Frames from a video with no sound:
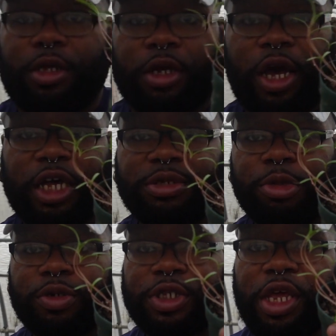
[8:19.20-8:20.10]

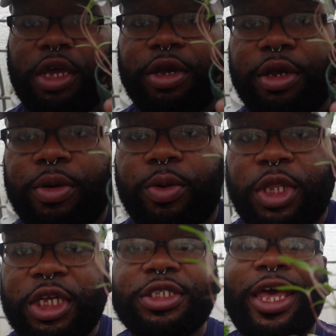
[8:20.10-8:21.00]
cosmos here.
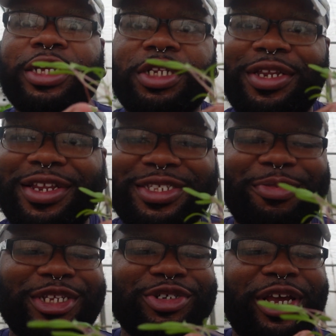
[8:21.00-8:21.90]
These actually need to
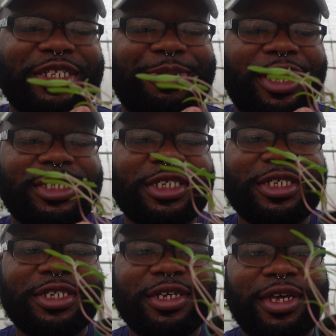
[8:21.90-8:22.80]
be transplanted,